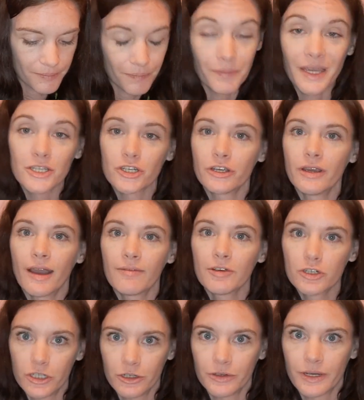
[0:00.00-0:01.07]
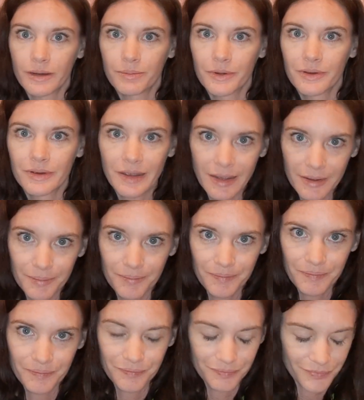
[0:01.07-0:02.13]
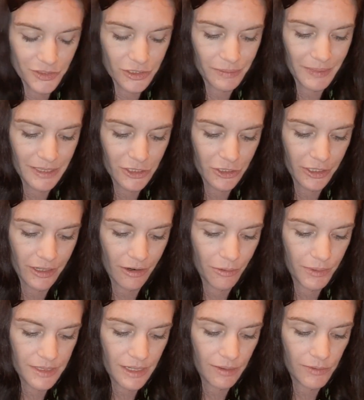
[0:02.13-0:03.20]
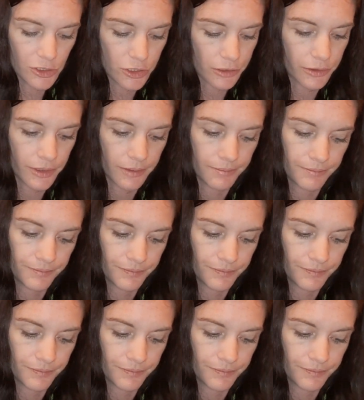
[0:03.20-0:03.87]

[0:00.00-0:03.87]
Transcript: Make sure you have your shield up, okay? Just make sure you always have your shield up.